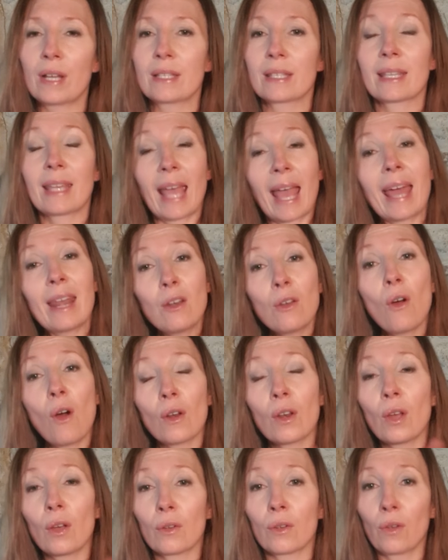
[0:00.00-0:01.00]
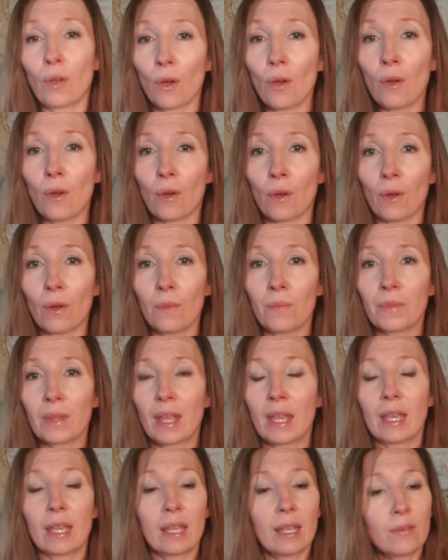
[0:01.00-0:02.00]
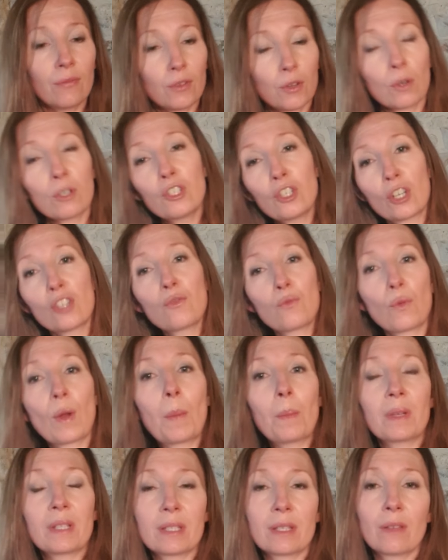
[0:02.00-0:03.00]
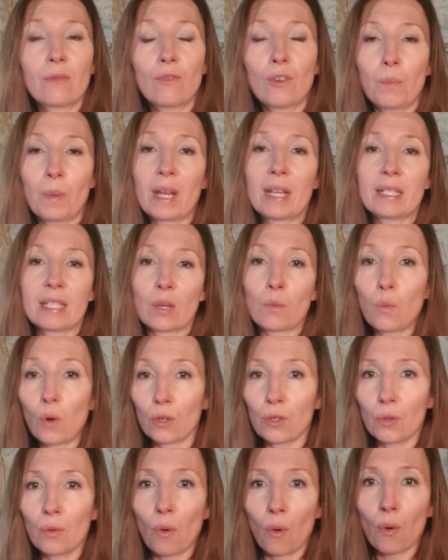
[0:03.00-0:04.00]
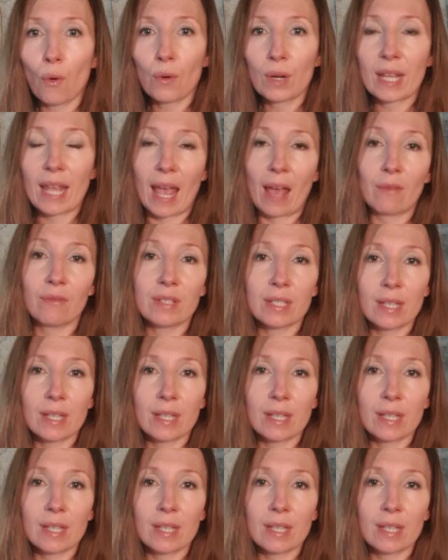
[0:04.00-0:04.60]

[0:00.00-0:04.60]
cannot occur if you're just repeating what you already have